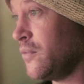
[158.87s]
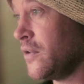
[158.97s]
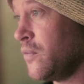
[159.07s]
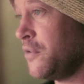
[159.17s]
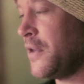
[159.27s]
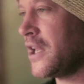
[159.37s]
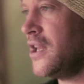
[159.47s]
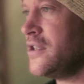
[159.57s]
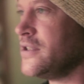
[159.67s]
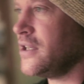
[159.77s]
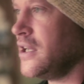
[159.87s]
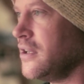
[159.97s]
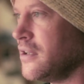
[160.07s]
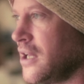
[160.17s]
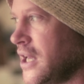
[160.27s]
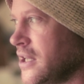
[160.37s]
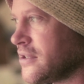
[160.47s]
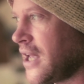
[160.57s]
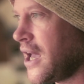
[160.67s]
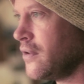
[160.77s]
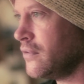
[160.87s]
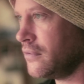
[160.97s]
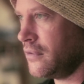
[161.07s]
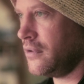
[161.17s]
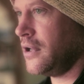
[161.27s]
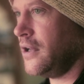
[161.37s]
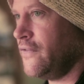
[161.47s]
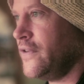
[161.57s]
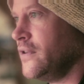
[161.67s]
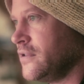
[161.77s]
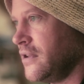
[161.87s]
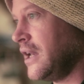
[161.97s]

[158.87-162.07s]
with one of my clutches in it is how it feels at the